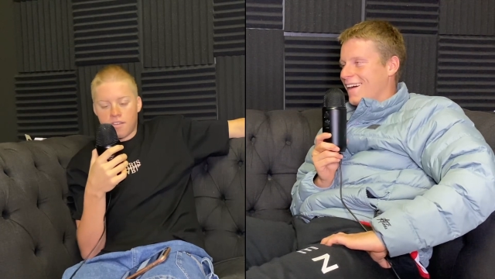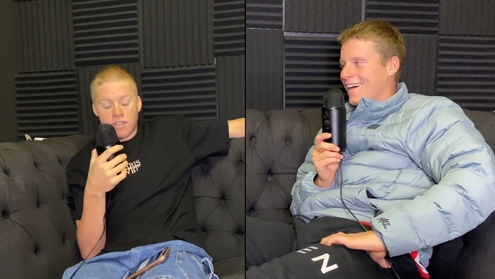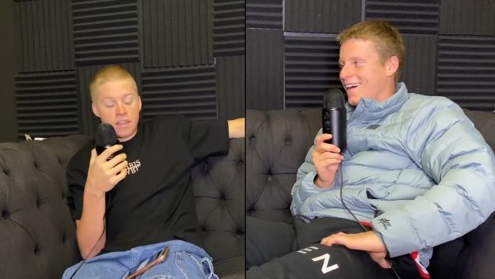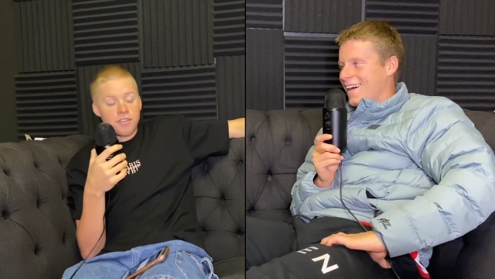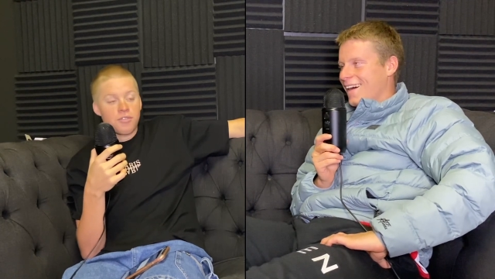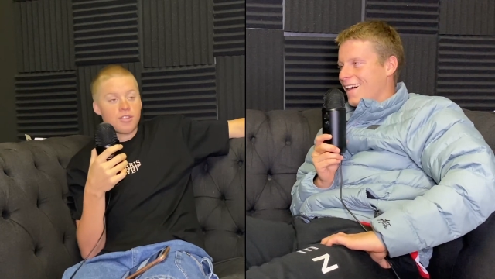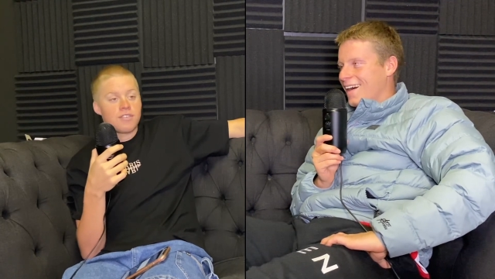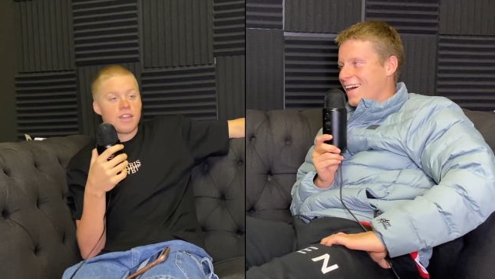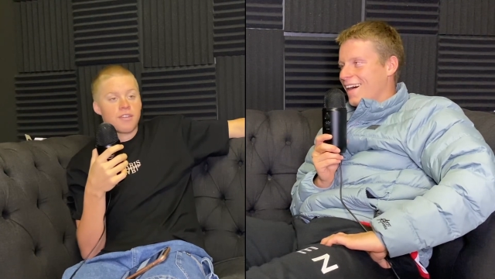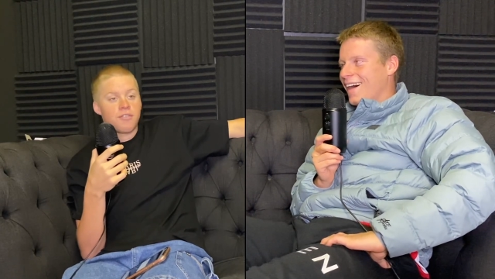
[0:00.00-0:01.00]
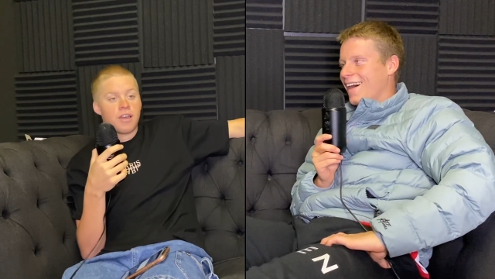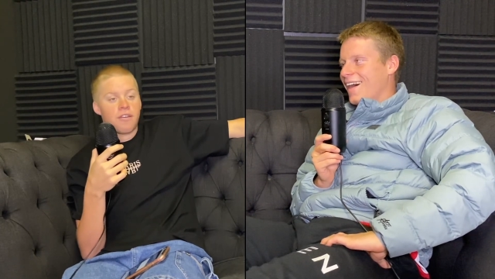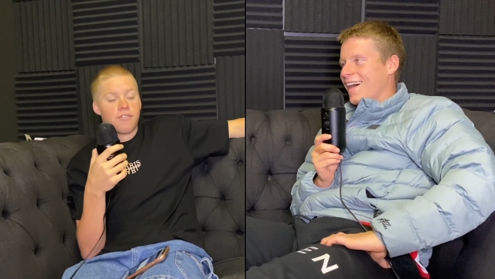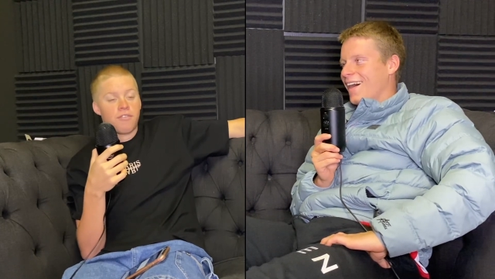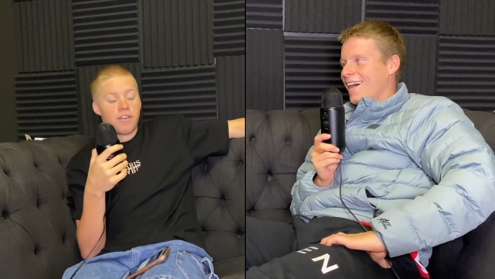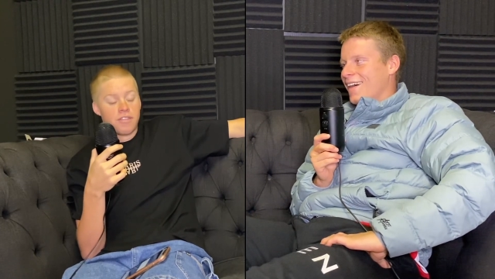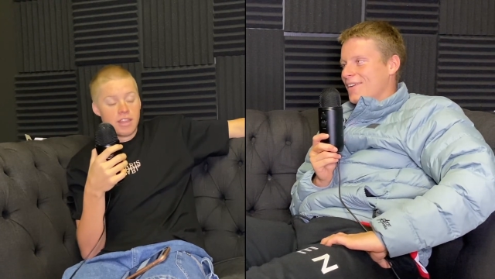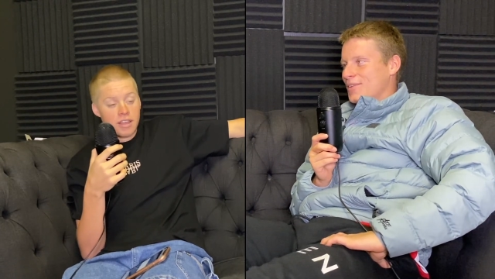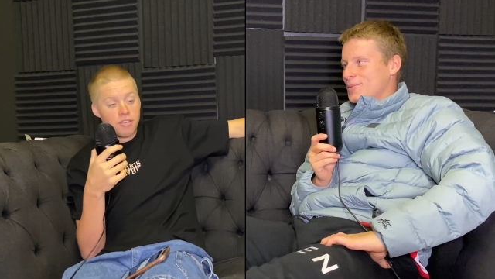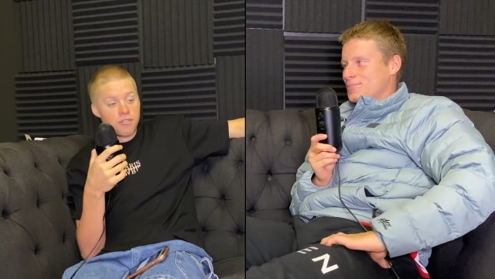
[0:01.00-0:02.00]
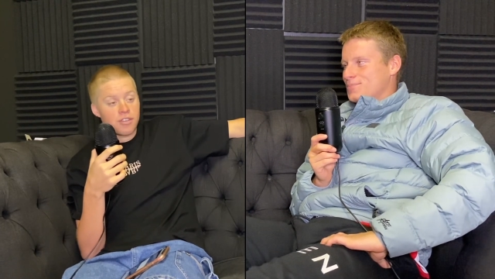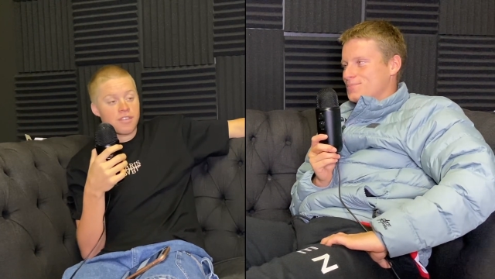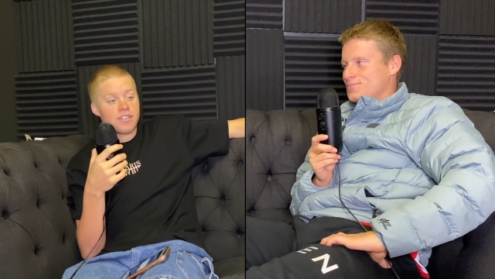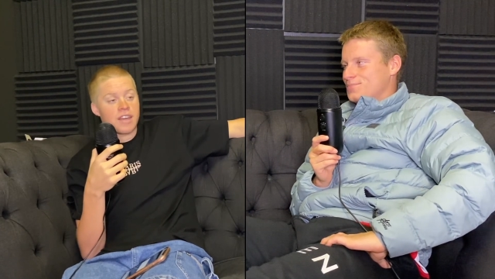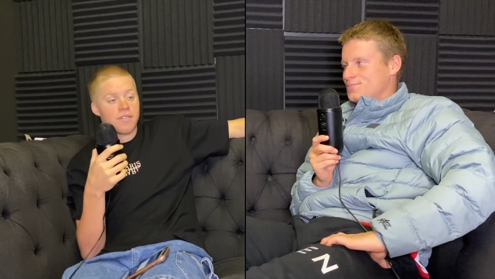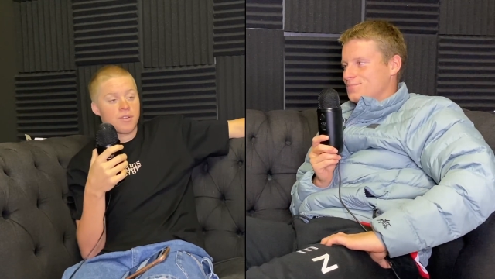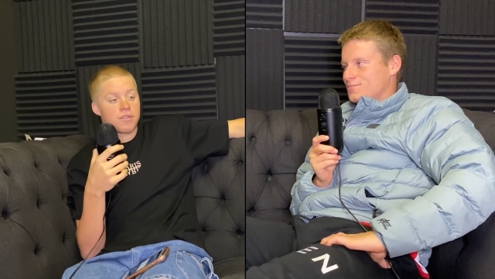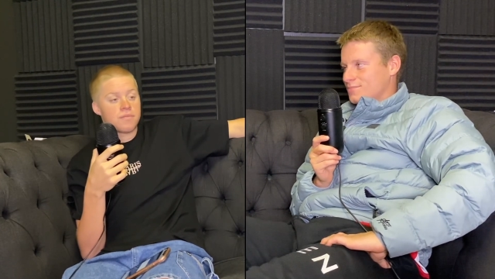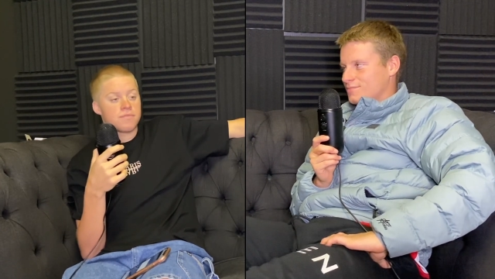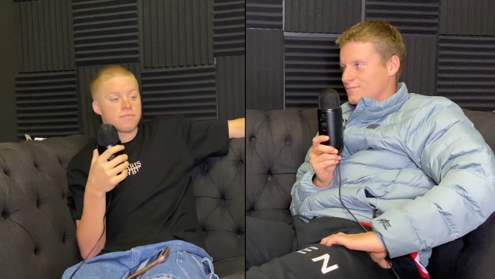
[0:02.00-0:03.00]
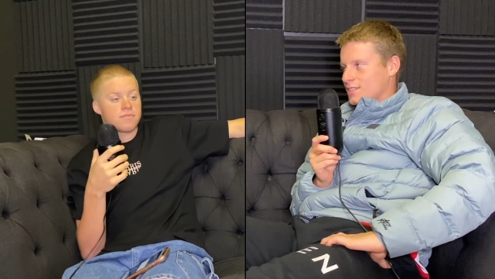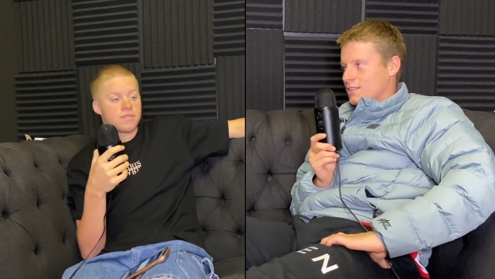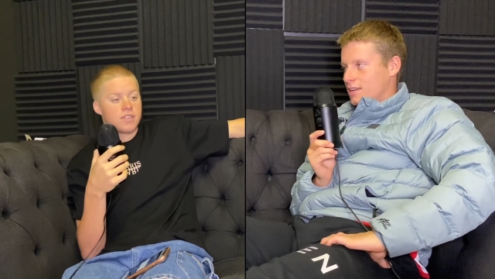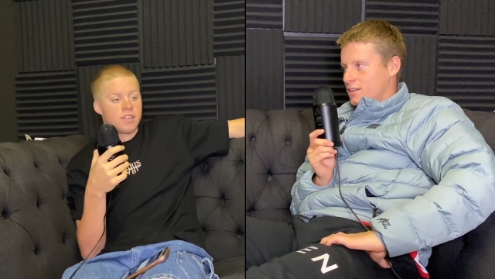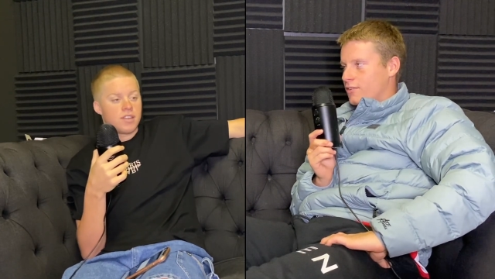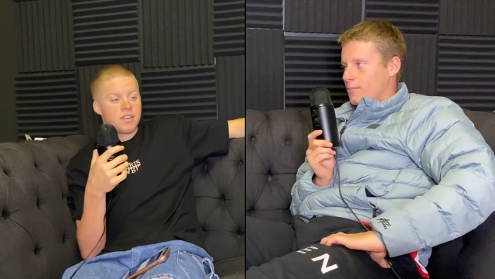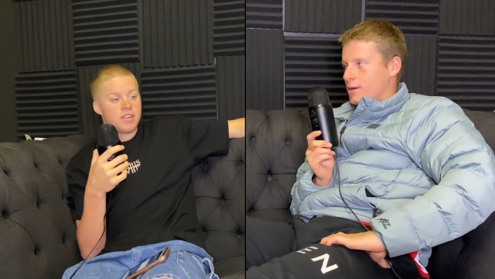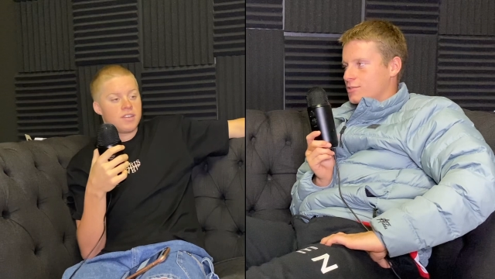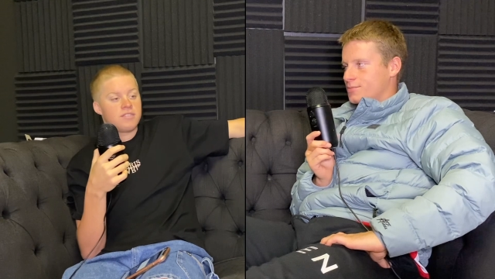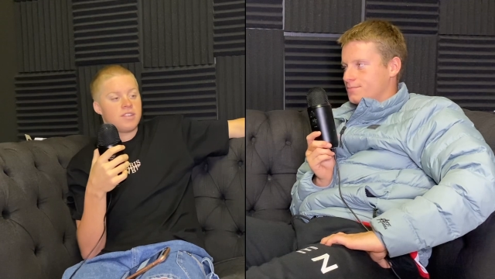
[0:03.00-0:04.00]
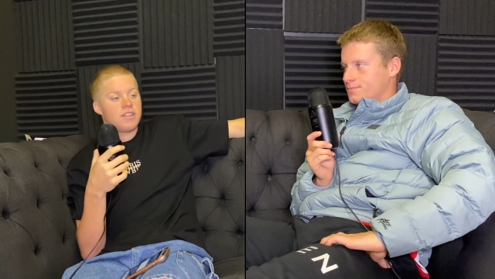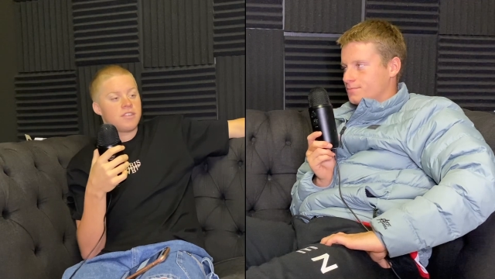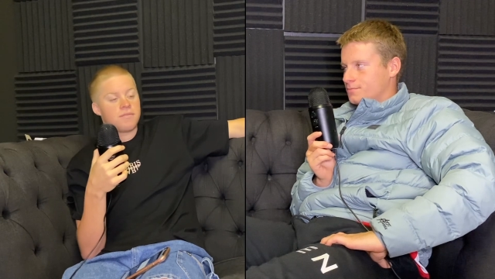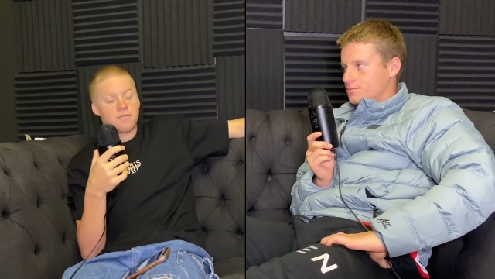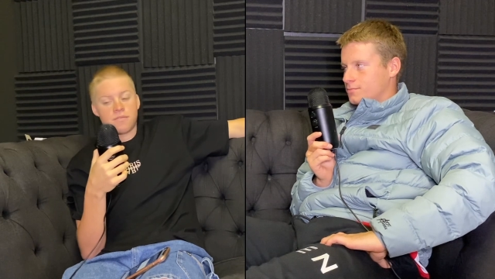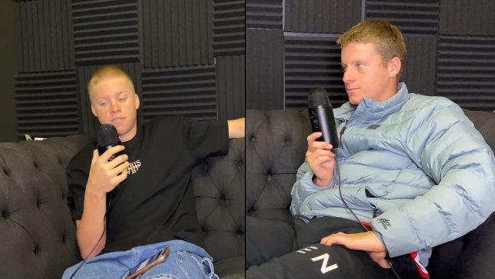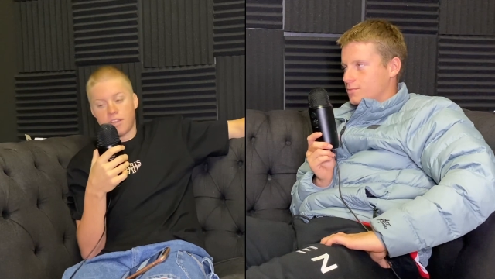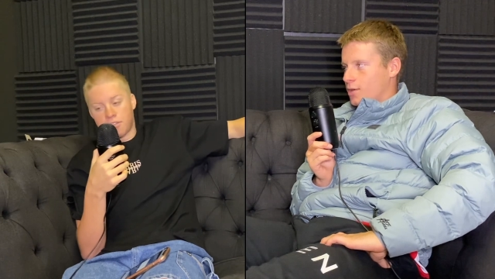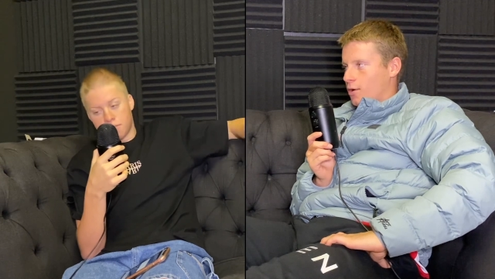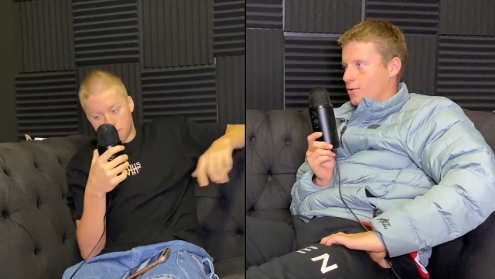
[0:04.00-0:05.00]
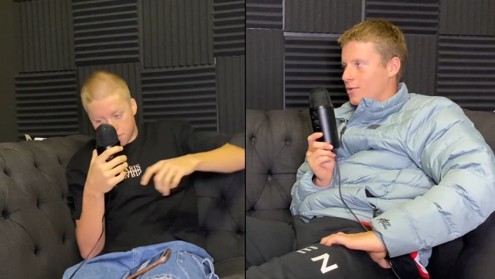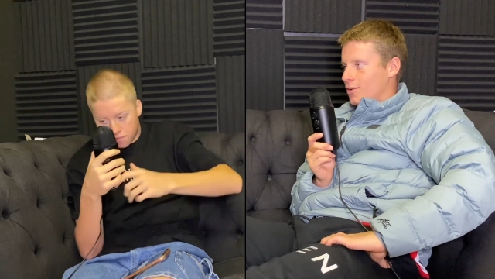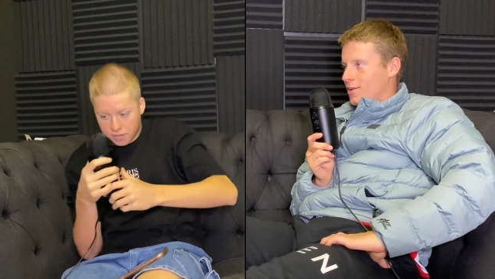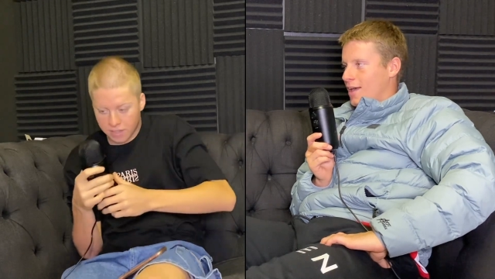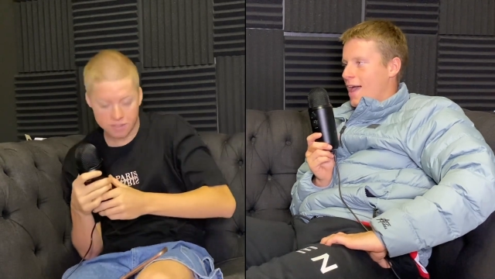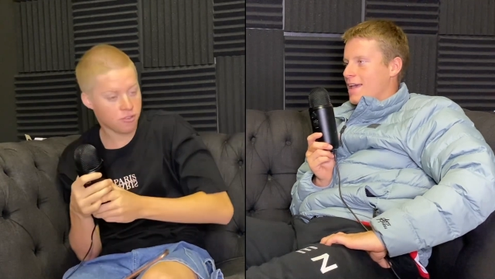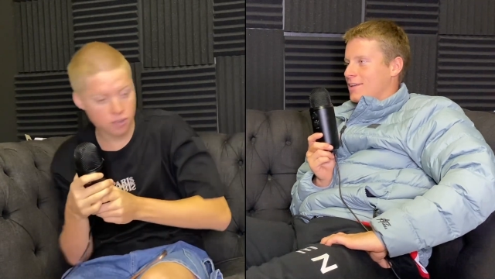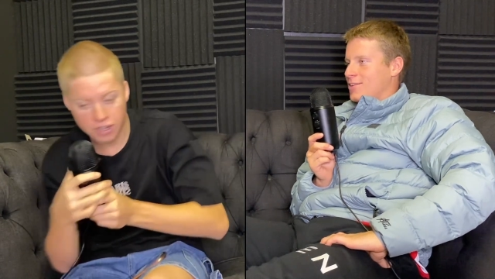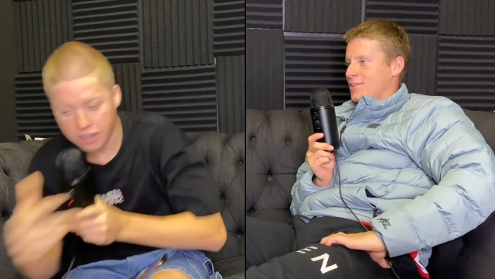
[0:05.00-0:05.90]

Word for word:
Speaker 1: Thank you for listening. Your, uh, thank you for listening, everyone.
Speaker 2: Thank you very much. You. No. He's hey,